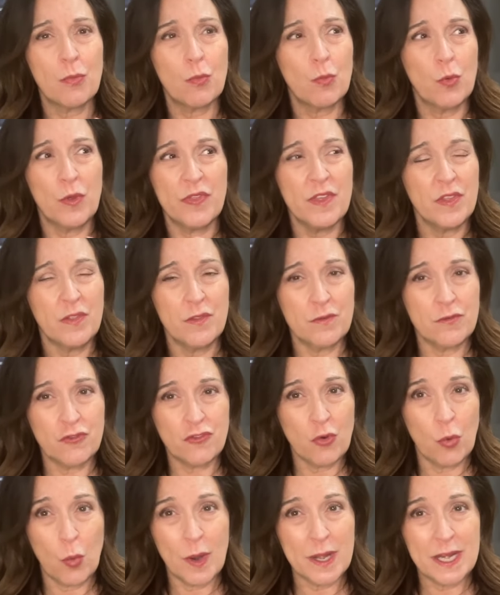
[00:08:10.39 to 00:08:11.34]
within
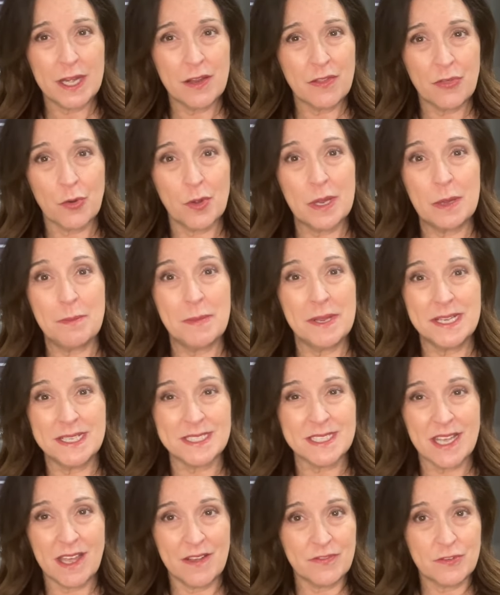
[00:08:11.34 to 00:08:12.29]
twenty to thirty
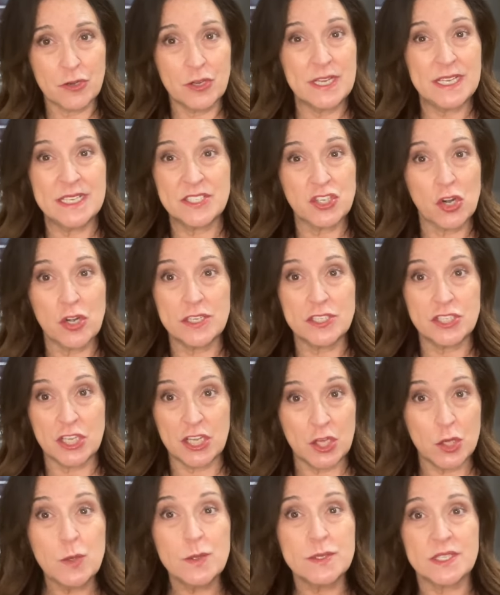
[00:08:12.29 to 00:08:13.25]
minutes after he started to
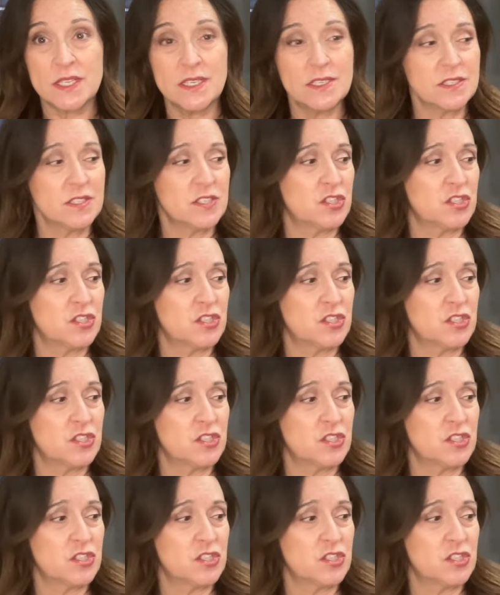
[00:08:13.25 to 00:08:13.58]
use it.